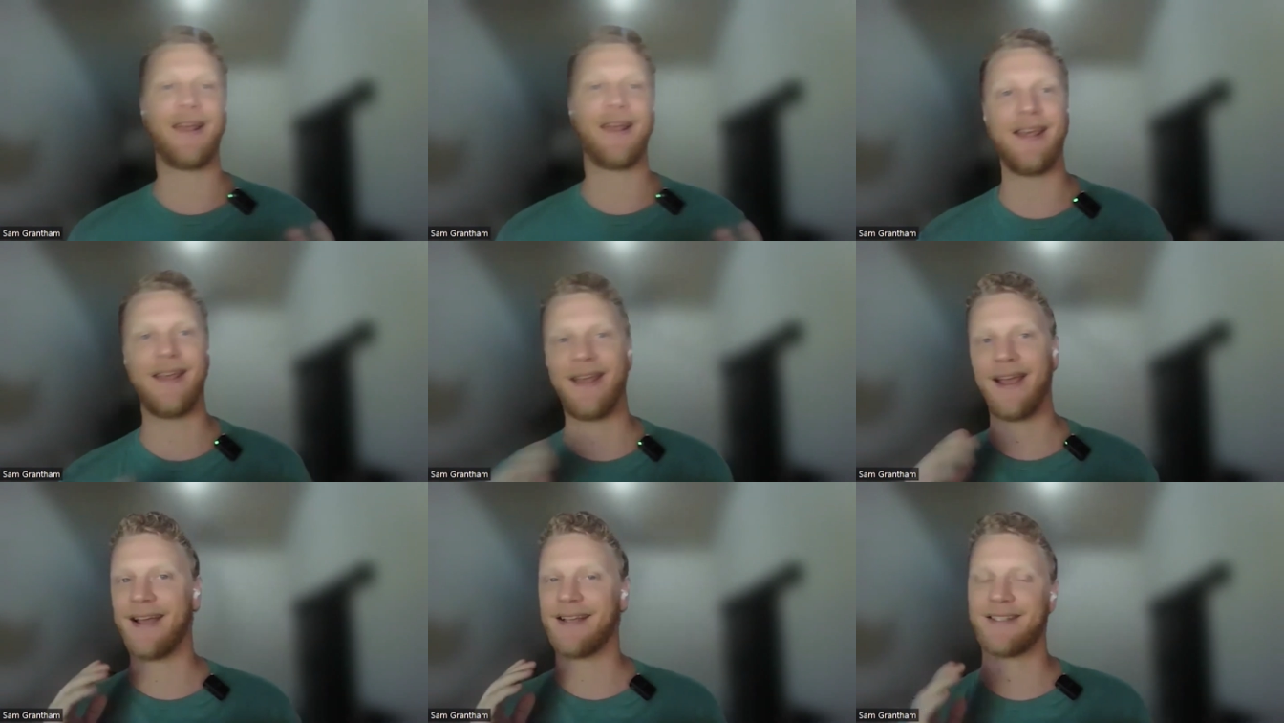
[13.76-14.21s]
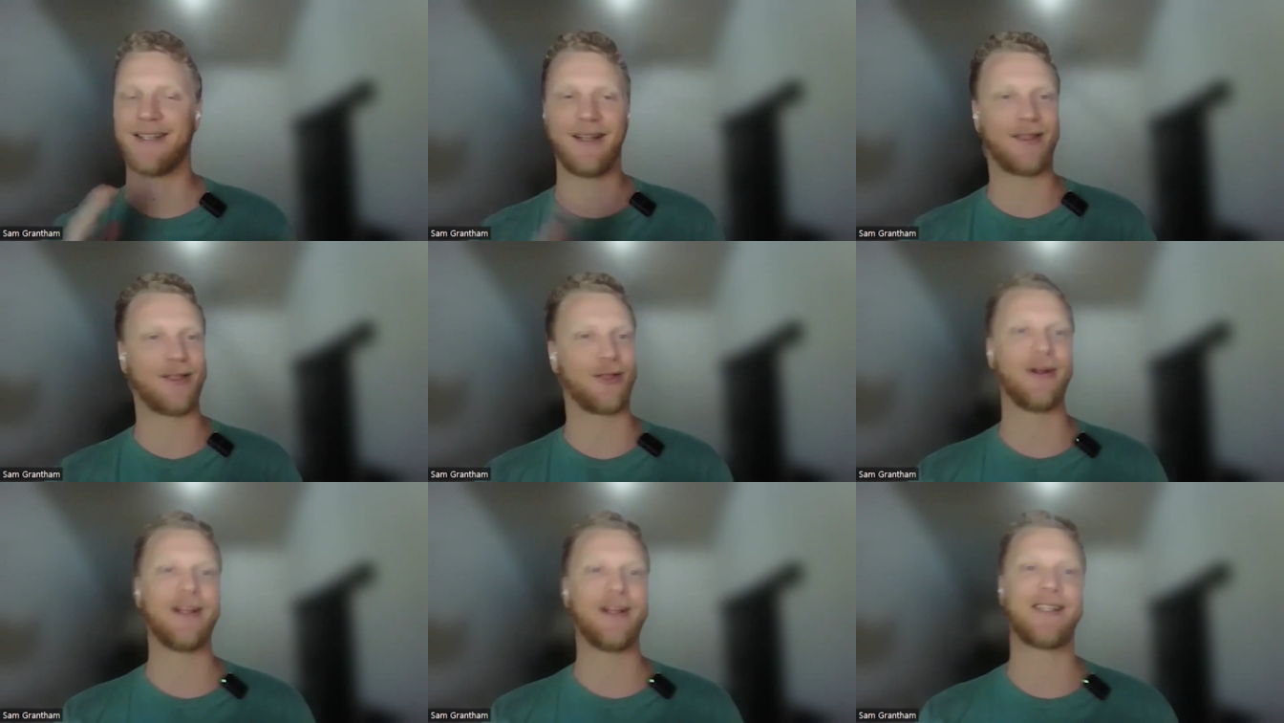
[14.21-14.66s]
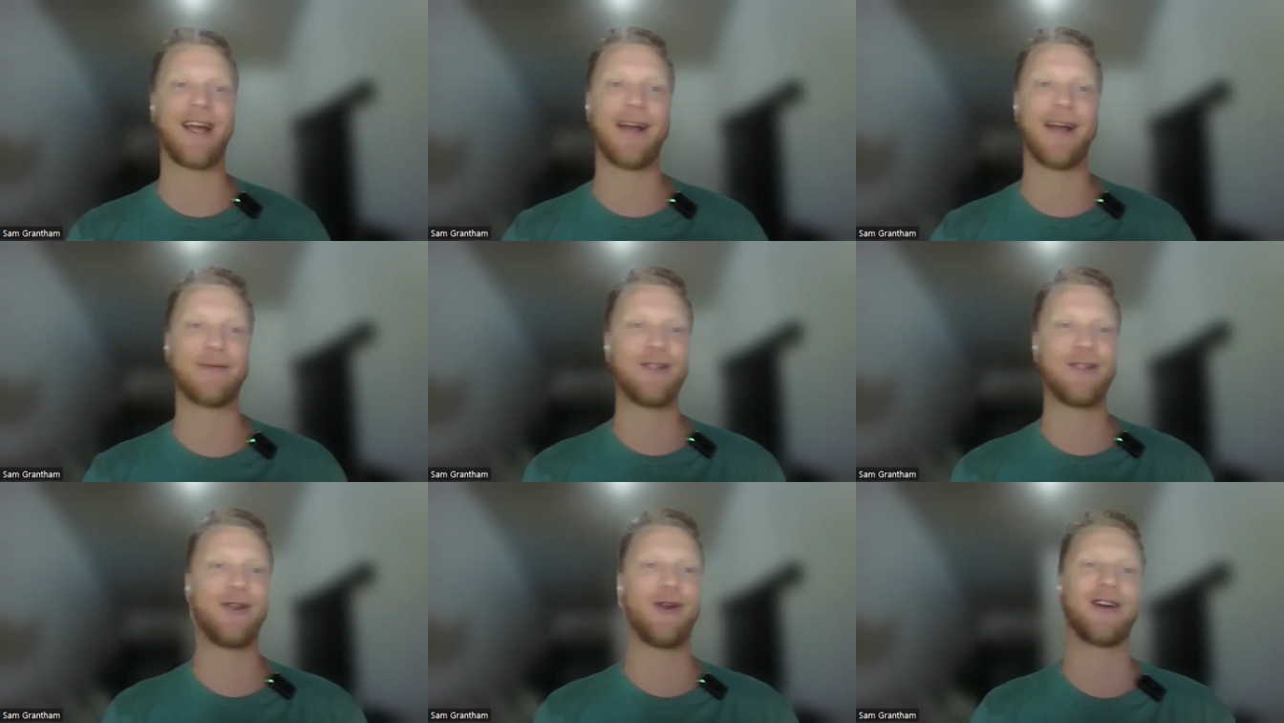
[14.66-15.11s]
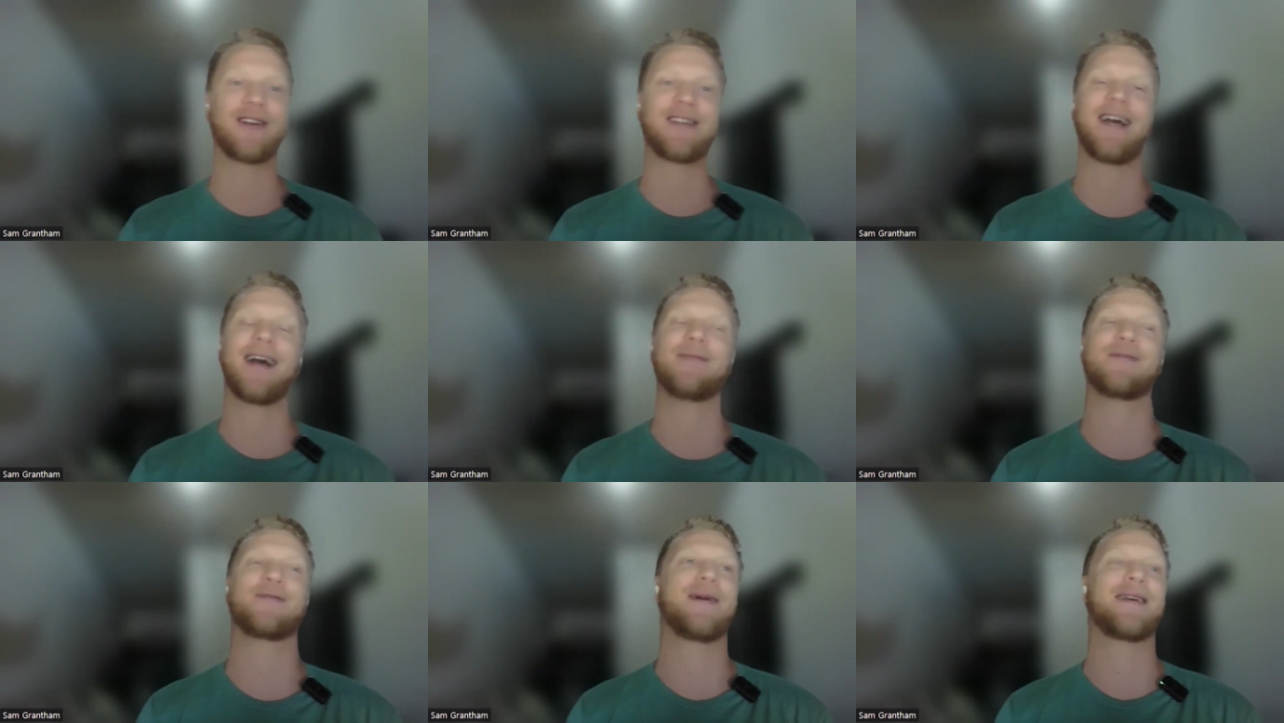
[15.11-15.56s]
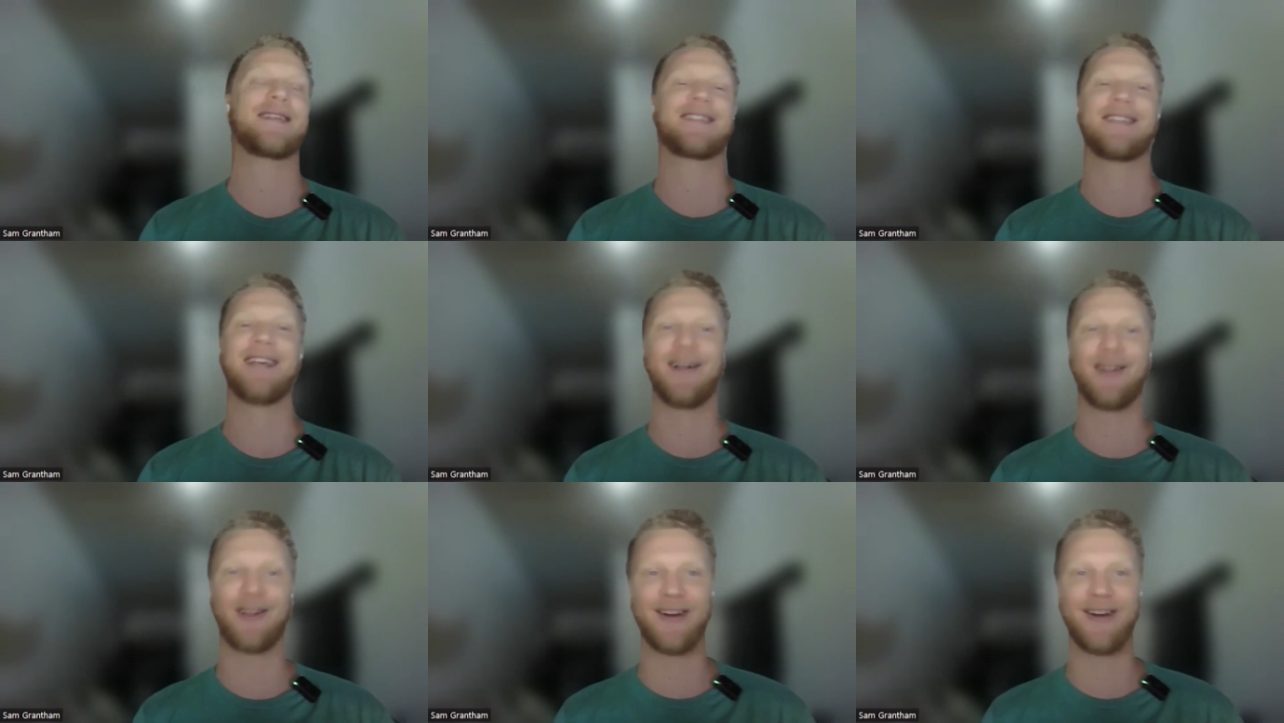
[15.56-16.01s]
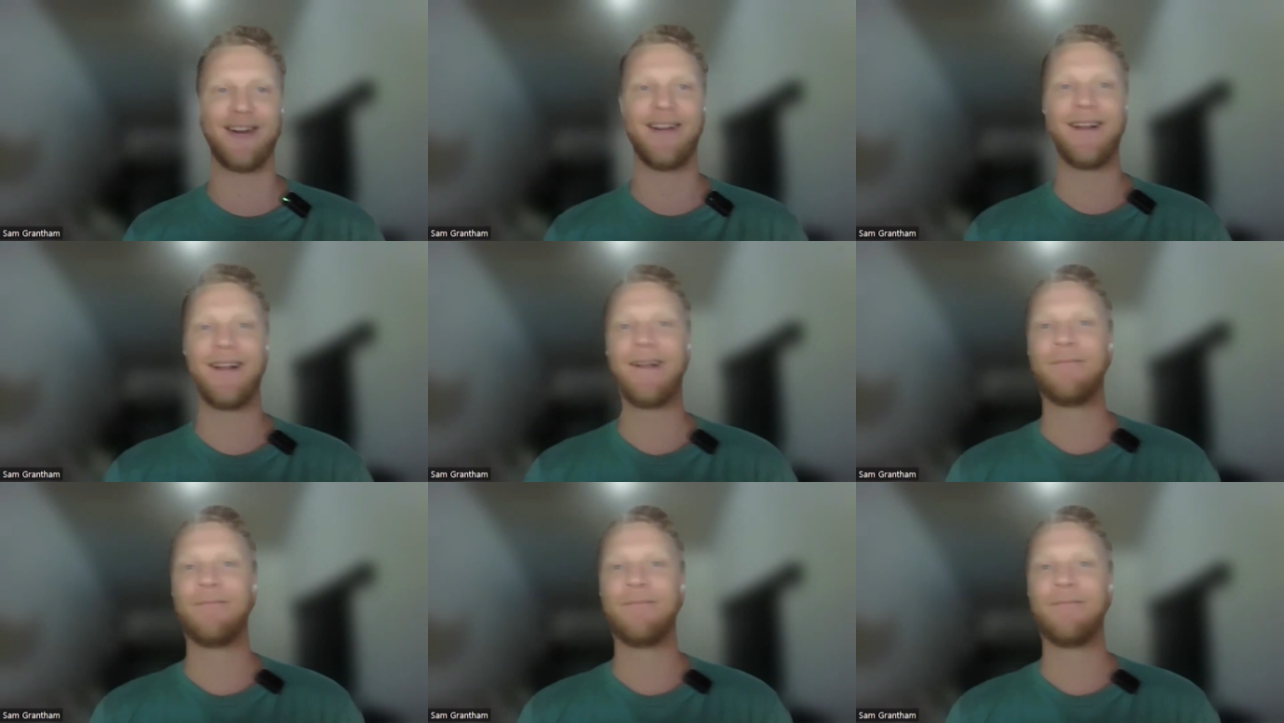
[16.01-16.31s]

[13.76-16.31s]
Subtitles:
He has a 3 times New York Times bestseller,